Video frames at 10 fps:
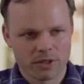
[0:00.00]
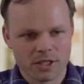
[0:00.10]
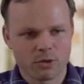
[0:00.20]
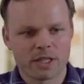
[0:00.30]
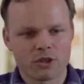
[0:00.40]

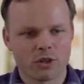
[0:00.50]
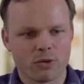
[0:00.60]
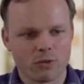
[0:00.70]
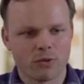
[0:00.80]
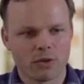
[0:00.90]
this question
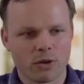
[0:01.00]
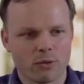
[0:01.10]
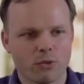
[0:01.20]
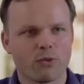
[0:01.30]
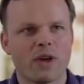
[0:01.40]

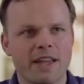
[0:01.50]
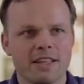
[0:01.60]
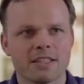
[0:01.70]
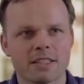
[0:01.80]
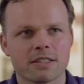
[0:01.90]
of a
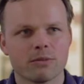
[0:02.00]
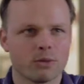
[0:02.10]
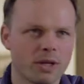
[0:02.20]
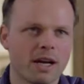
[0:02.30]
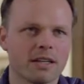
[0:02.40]
face,
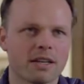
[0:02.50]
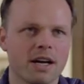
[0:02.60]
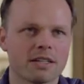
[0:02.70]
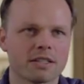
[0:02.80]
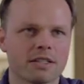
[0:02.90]
what I
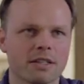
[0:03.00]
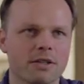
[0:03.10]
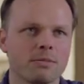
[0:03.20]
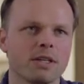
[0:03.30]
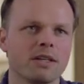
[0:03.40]
asked at
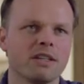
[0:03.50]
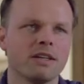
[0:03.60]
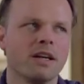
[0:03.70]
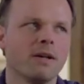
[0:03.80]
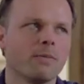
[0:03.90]
the
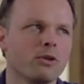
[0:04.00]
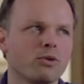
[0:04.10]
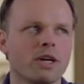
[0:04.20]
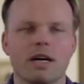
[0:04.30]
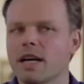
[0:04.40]
beginning,
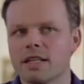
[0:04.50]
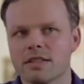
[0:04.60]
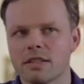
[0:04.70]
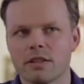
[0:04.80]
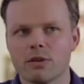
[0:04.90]
Yuka
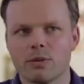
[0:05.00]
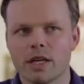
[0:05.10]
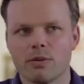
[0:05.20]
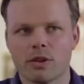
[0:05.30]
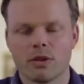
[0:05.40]
answered in a
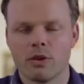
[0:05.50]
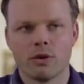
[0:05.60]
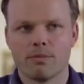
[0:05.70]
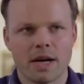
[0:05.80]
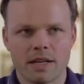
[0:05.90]
way with
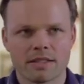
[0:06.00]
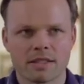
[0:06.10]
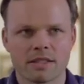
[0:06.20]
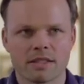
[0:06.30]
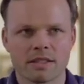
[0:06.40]
her
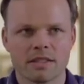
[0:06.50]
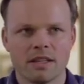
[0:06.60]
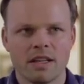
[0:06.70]
masks,